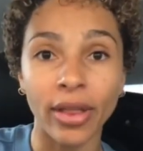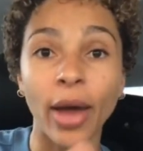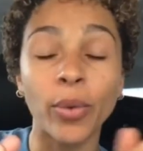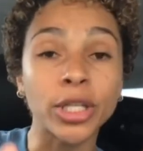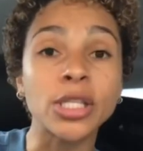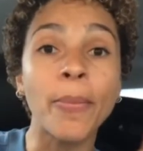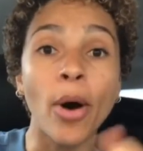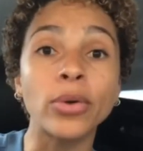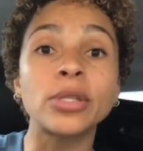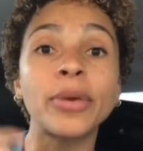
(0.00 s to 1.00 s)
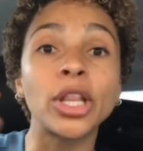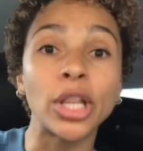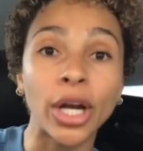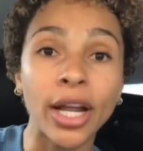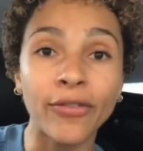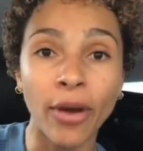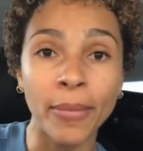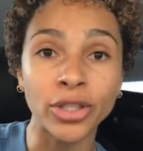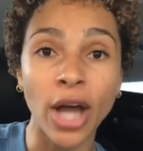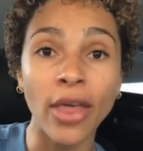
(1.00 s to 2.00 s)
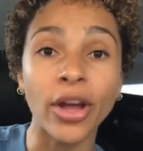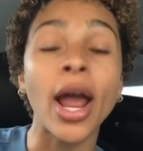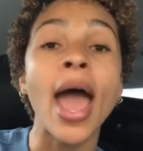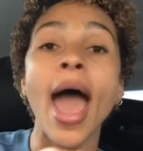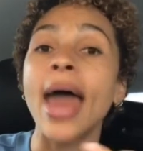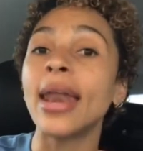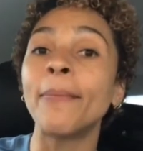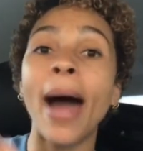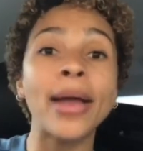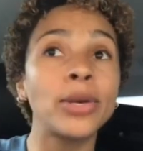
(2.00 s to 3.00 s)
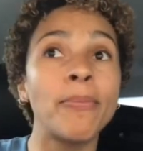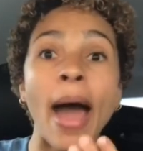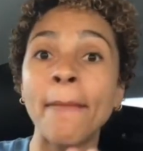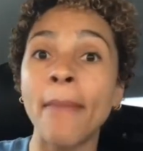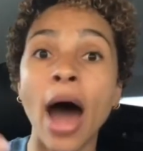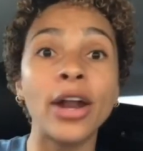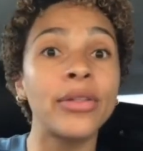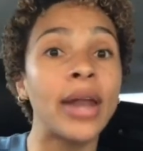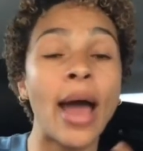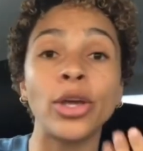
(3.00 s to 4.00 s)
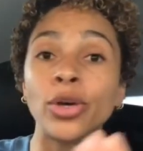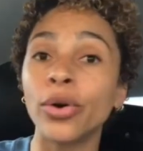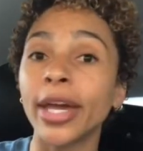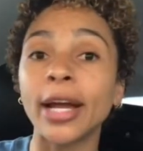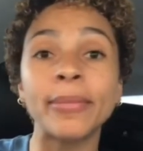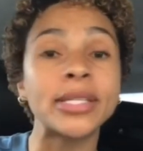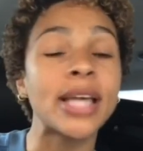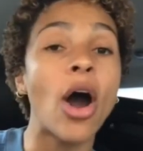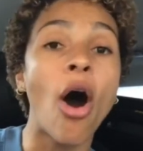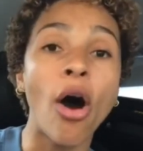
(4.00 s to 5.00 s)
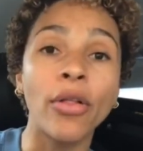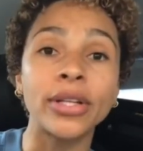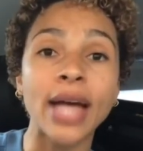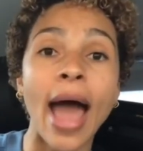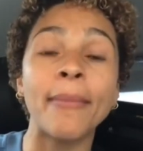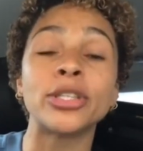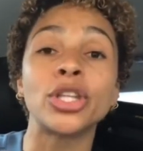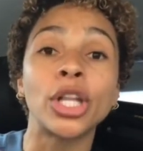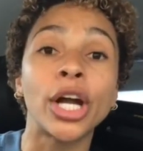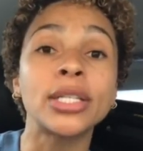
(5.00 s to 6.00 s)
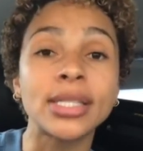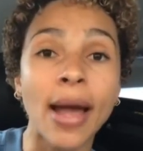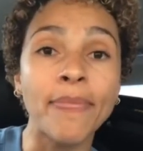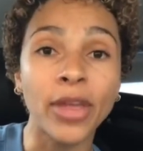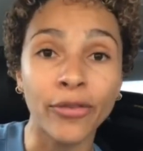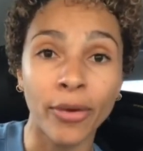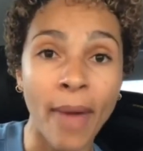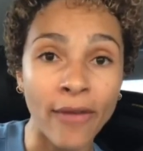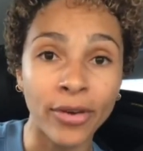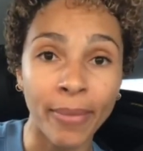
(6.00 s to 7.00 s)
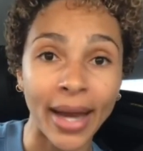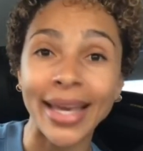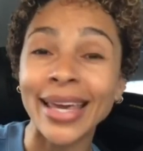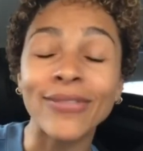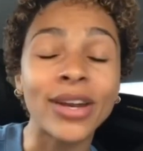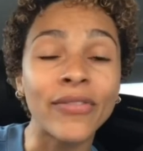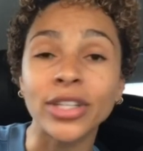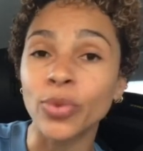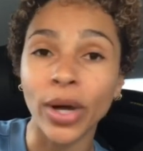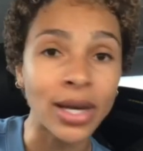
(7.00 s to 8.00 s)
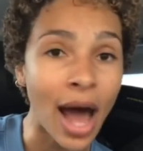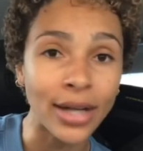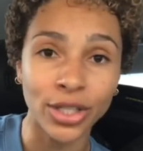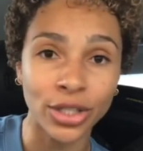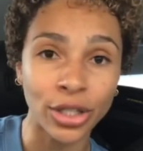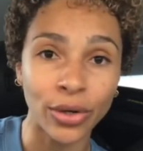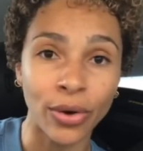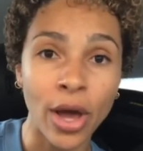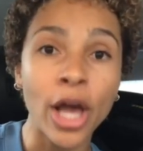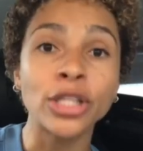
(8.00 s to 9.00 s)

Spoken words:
We're supposed to be learning from each other. And my motto that you'll hear me say all the time is learn something from everybody, even if it's what not to do.